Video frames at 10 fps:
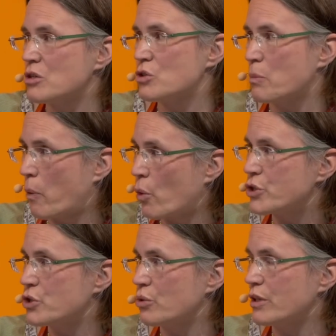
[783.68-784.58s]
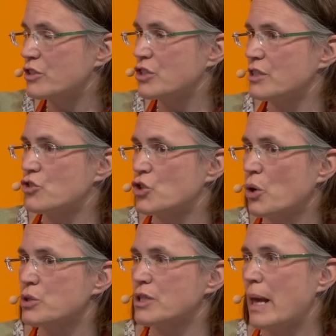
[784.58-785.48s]
support tool. It just
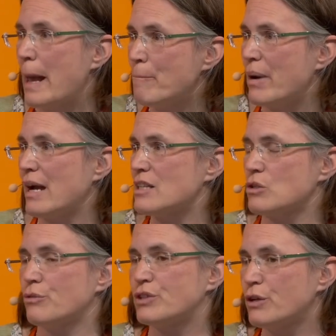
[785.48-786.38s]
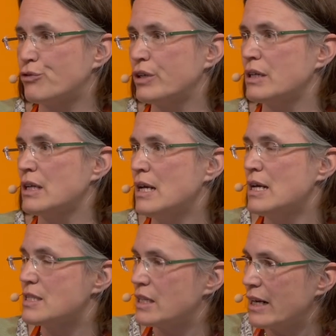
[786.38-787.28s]
shows the impacts of different
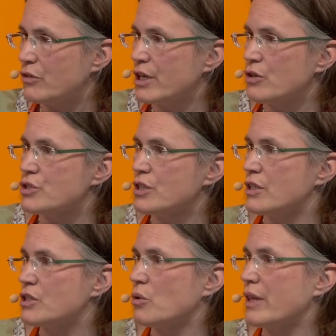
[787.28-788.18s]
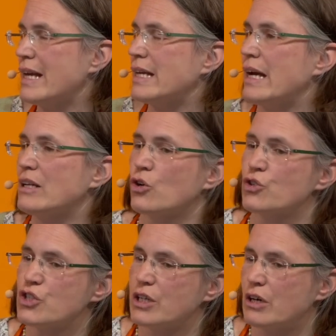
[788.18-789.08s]
scenarios, and so they can
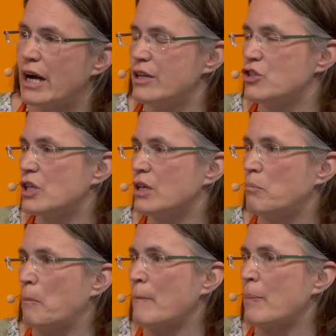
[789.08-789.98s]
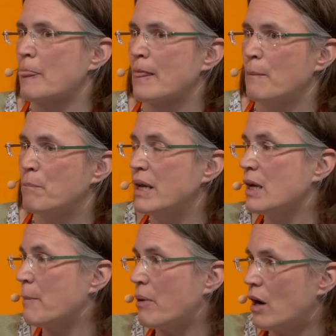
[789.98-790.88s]
consider hydrogen
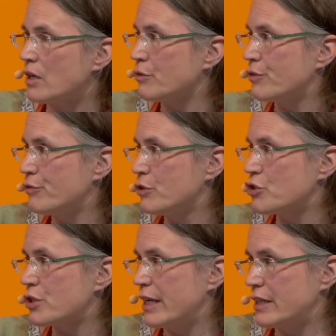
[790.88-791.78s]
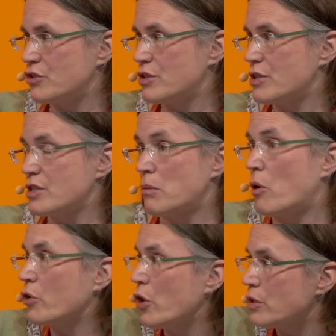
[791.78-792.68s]
being a part of their future energy system
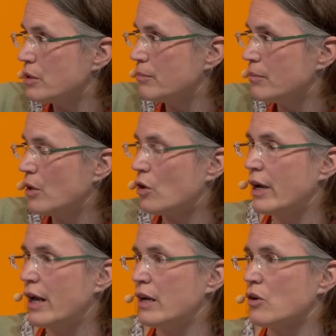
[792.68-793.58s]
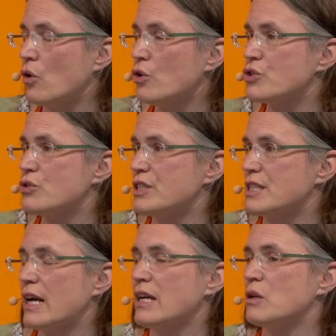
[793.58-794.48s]
or not, and also
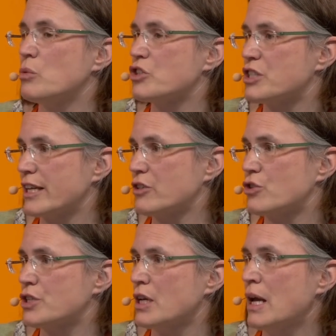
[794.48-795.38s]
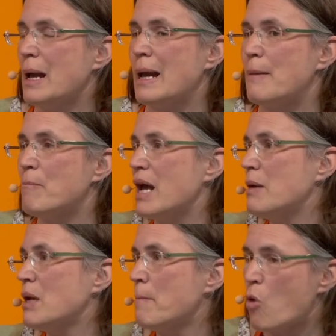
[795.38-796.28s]
decide in which sectors it may
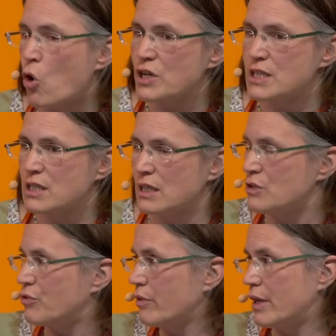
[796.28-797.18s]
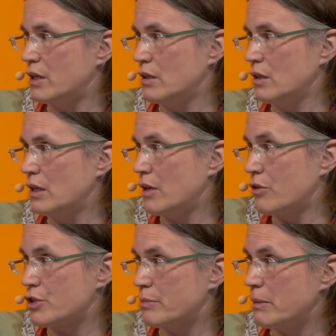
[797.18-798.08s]
be more sensible than in
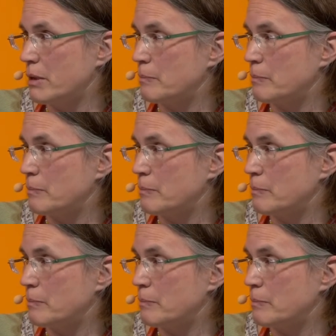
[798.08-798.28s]
others maybe.